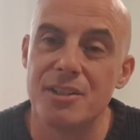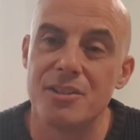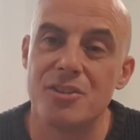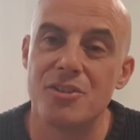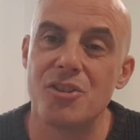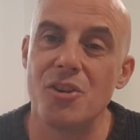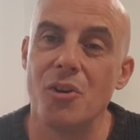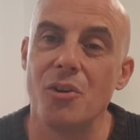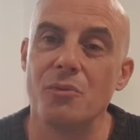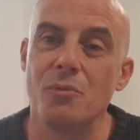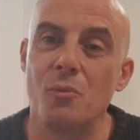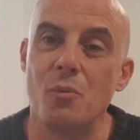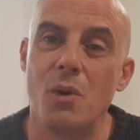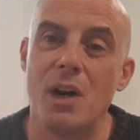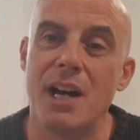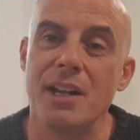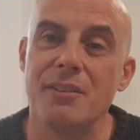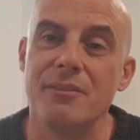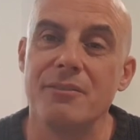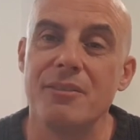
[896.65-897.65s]
John
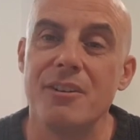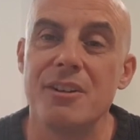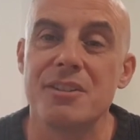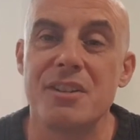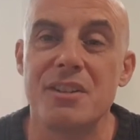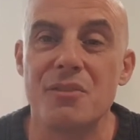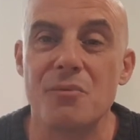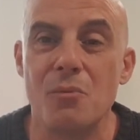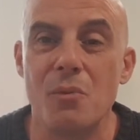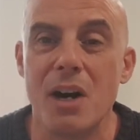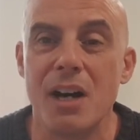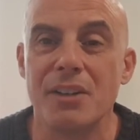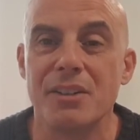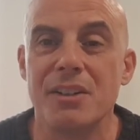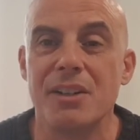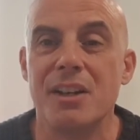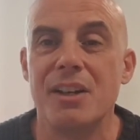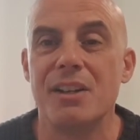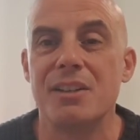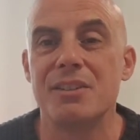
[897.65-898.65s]
1, verses 1
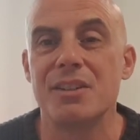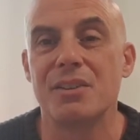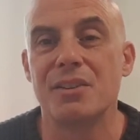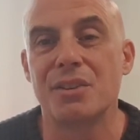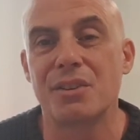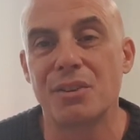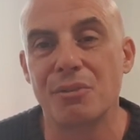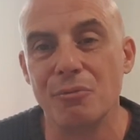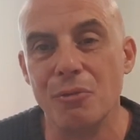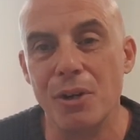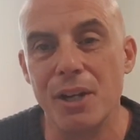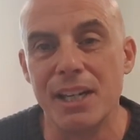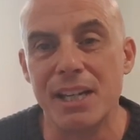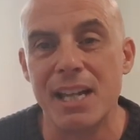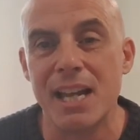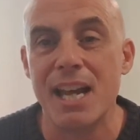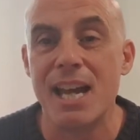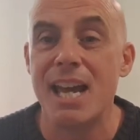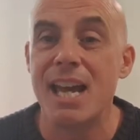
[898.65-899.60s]
to 3.